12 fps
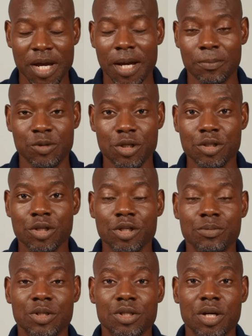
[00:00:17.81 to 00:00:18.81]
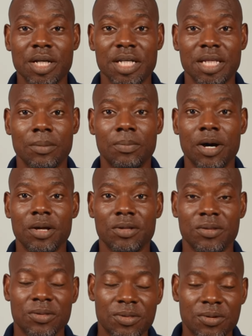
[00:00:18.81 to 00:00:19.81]
I'm just going to be talking about
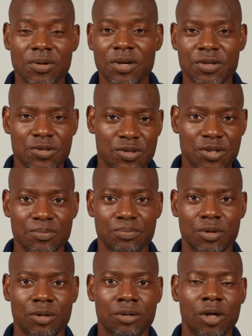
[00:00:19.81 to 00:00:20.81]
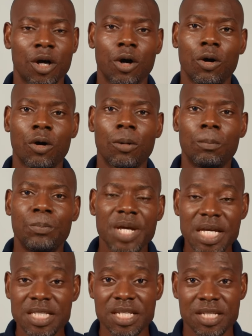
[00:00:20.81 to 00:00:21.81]
three simple or
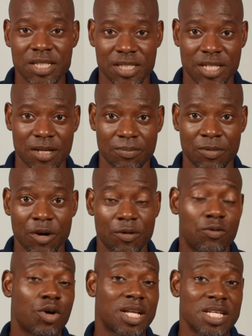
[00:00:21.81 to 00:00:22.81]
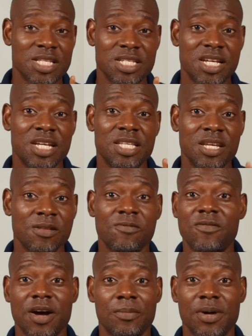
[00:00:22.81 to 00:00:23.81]
basic steps for an intending
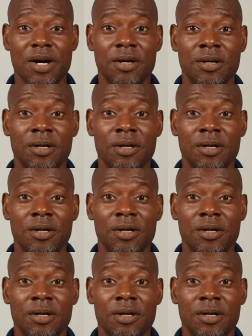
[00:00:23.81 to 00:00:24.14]
farmer